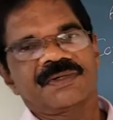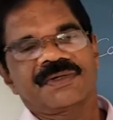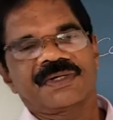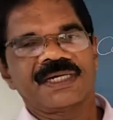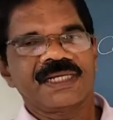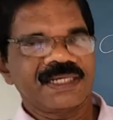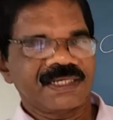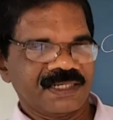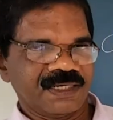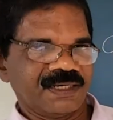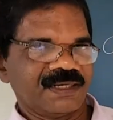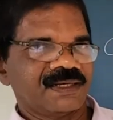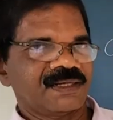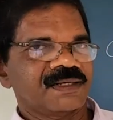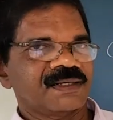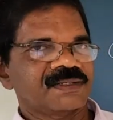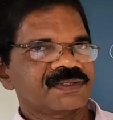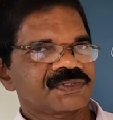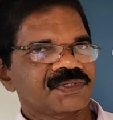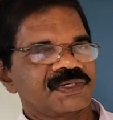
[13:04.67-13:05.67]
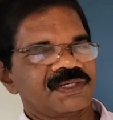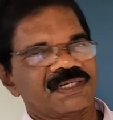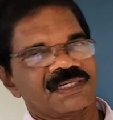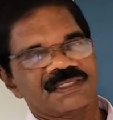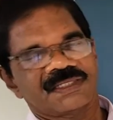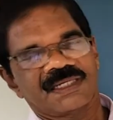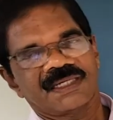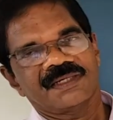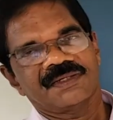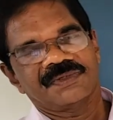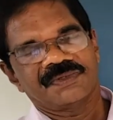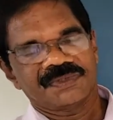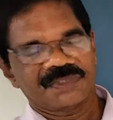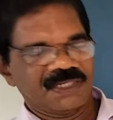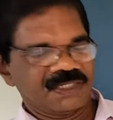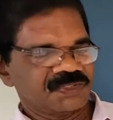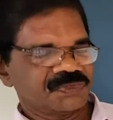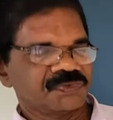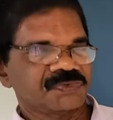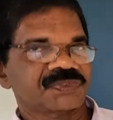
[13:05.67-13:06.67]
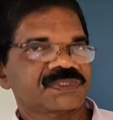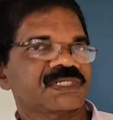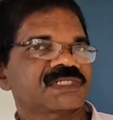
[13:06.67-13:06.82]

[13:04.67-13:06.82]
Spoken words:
or decay. So it is used